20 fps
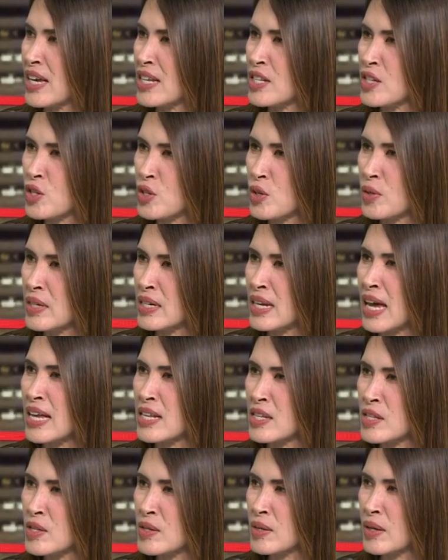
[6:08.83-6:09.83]
It has, it
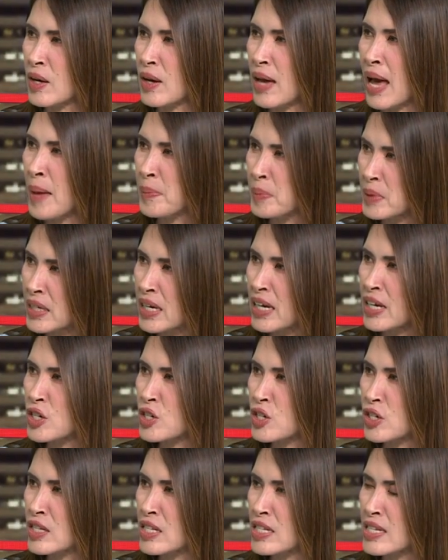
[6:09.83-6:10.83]
has
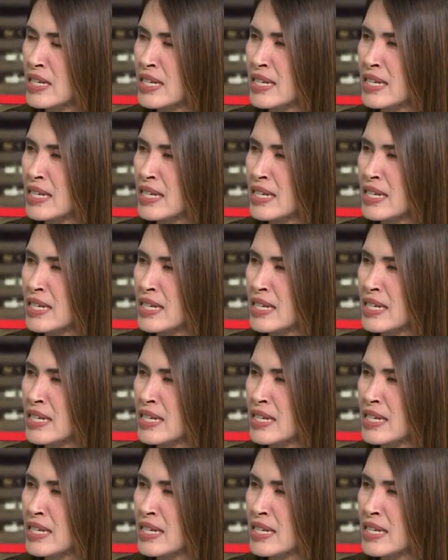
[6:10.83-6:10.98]
applications.